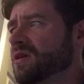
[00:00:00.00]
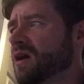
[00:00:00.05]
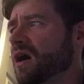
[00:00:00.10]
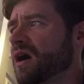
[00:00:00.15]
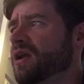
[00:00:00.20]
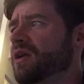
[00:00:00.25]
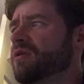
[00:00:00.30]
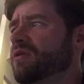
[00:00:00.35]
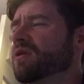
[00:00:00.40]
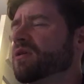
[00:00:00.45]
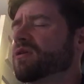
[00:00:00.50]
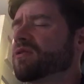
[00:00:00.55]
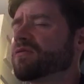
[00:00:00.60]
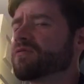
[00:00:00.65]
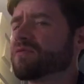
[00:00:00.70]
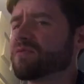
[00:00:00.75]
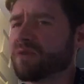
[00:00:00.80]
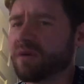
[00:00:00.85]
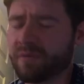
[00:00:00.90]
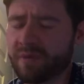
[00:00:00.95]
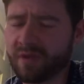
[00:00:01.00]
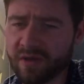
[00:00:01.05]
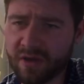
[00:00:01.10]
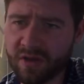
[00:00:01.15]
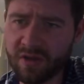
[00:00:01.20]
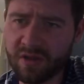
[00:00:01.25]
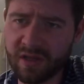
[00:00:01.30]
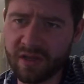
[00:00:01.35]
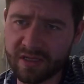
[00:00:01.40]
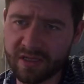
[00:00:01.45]
I know a lot of. I mean, the
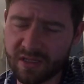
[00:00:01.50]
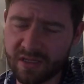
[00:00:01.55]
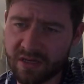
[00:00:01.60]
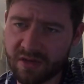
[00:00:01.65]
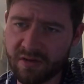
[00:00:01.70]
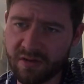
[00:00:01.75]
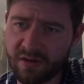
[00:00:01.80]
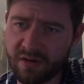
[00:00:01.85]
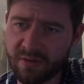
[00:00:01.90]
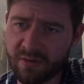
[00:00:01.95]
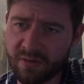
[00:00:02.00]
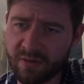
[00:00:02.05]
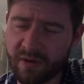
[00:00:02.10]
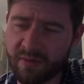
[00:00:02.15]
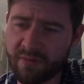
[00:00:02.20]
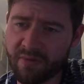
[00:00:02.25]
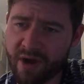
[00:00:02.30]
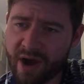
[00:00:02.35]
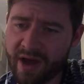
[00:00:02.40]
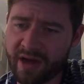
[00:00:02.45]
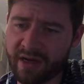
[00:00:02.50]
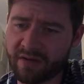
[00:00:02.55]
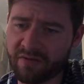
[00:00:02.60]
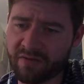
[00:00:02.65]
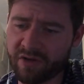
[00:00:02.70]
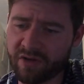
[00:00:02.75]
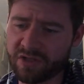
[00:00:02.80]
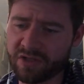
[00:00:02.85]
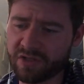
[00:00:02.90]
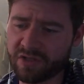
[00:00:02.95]
good thing is I know a lot of people like Brad
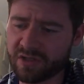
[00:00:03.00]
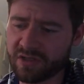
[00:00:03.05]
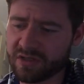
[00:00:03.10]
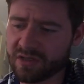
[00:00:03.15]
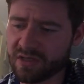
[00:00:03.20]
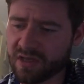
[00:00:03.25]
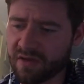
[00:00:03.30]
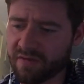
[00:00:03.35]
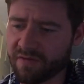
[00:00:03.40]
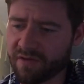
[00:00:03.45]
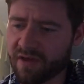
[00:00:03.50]
and Richard and stuff.